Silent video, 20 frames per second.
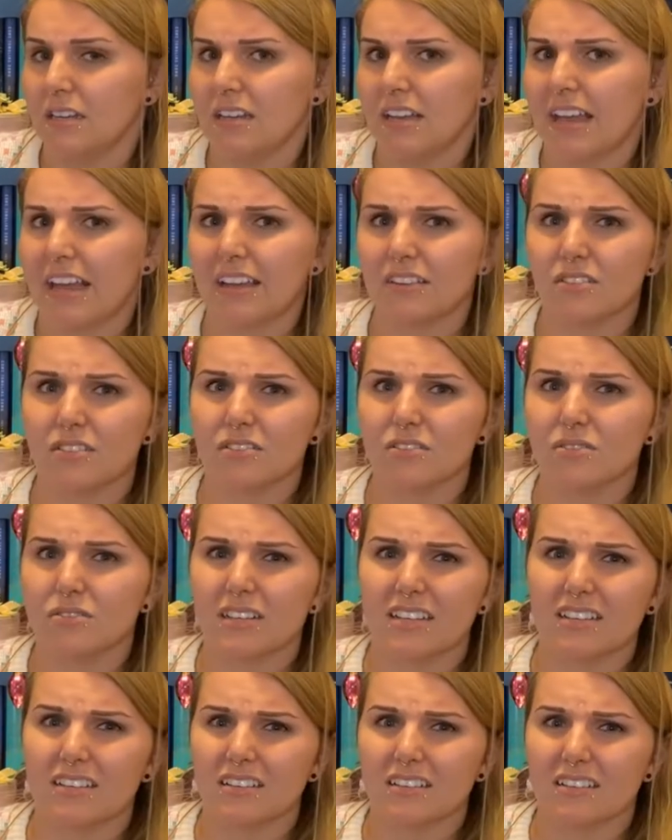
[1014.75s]
And also,
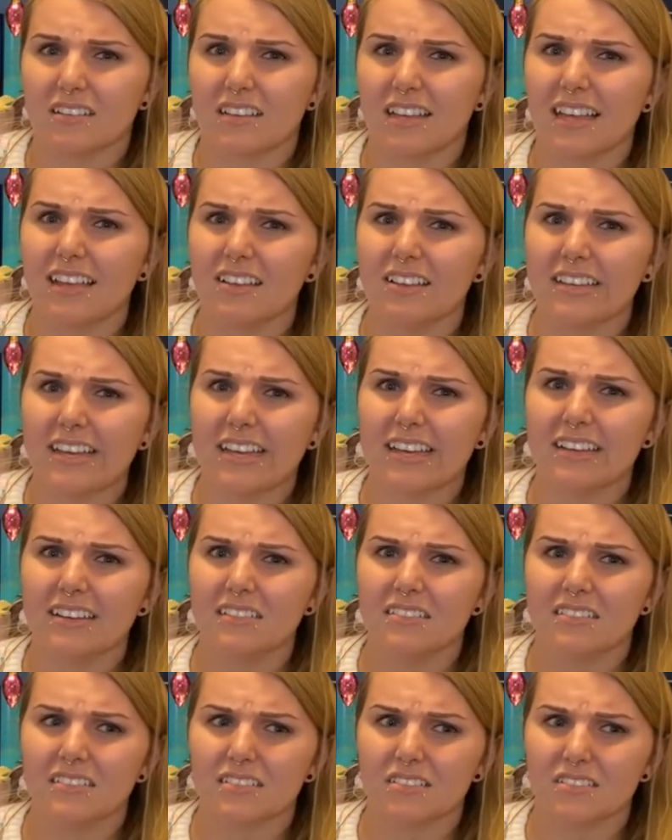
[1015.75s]
like, hell yeah
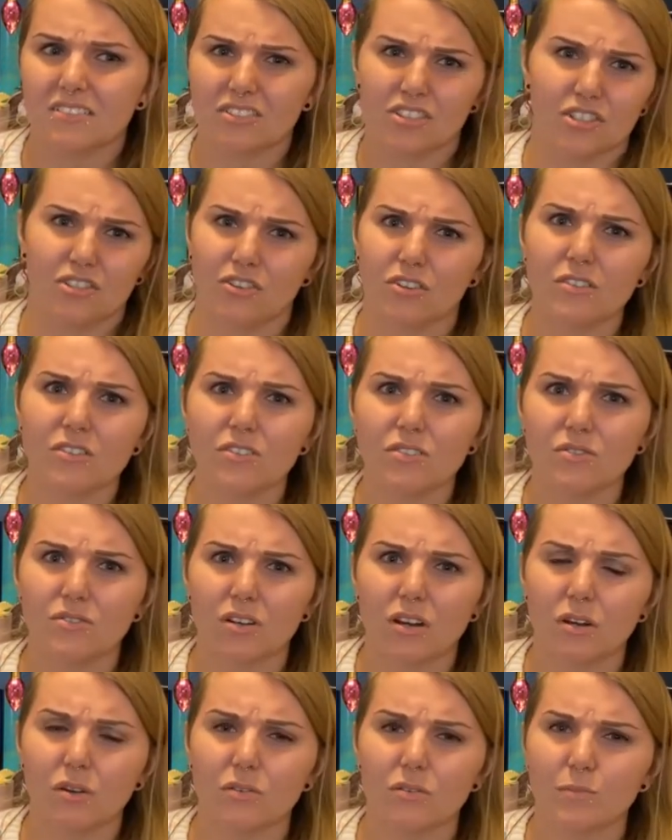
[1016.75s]
to girls who
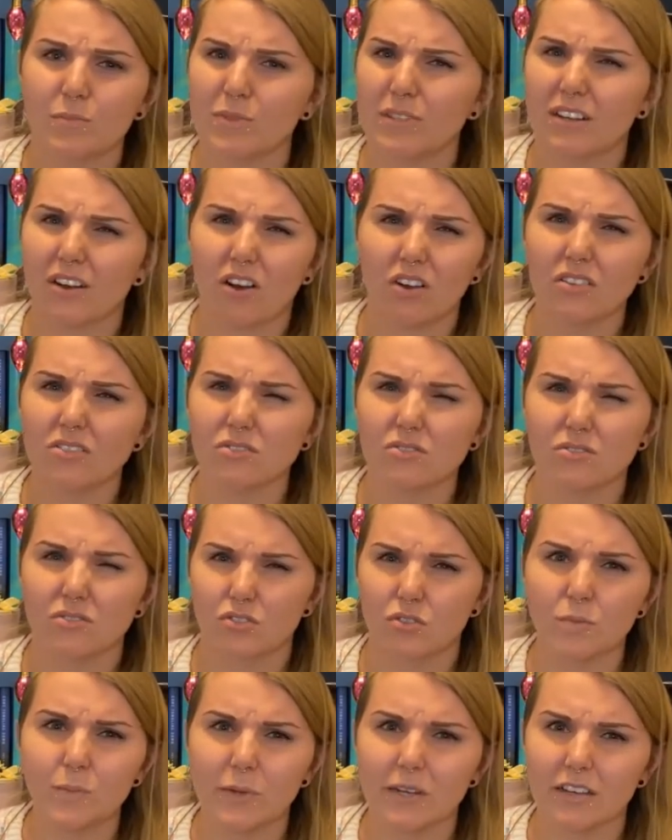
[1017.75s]
code, but also
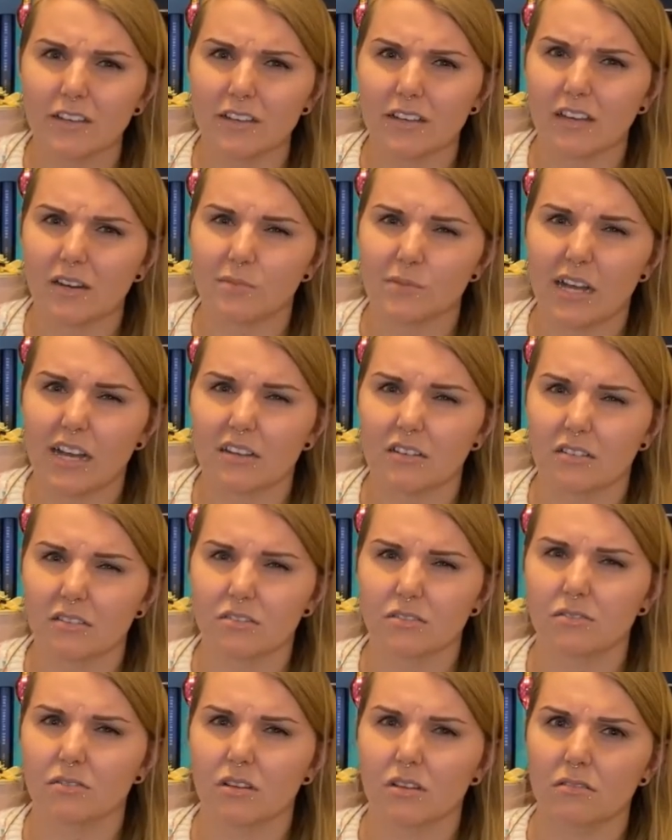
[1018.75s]
super hell yeah to Black girls who
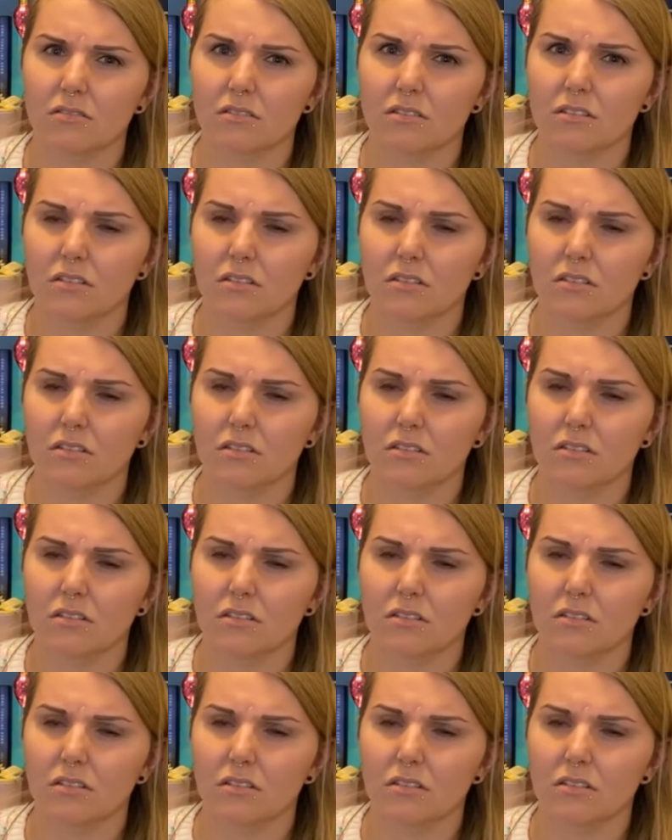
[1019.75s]
code.